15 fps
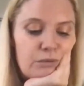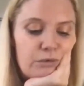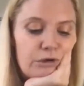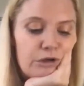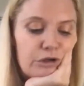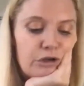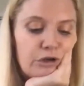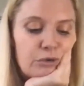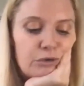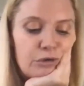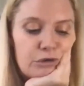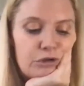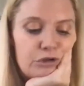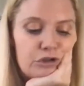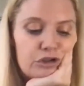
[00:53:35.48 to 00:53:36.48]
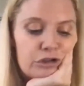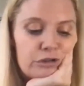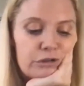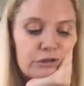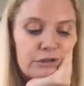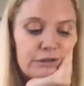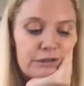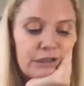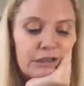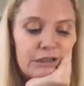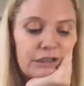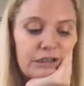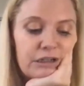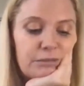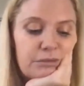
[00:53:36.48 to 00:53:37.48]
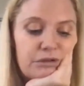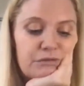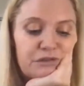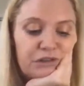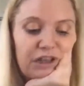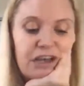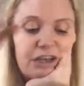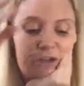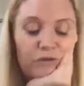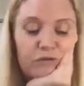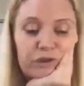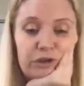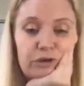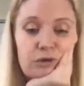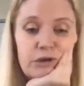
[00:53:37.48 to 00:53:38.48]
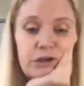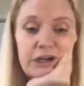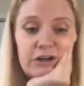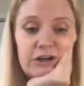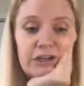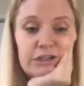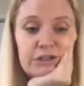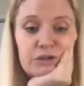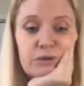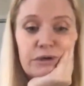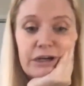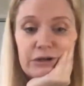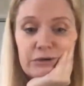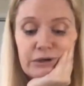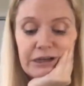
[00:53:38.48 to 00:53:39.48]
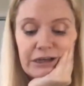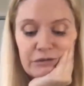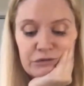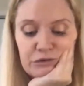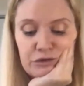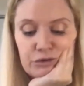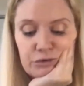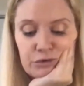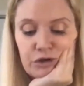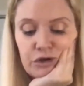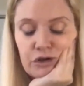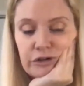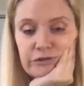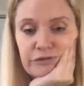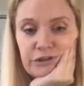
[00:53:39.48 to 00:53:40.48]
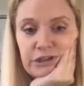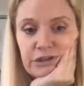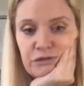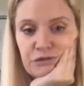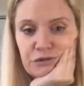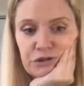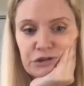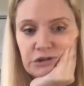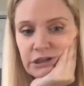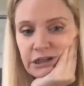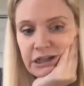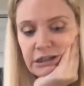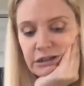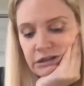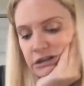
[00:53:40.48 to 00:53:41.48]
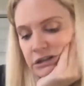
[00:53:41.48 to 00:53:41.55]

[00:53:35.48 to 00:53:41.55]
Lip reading: You can just send it up and fly it over the whole area, so I don't have to hoof it for like,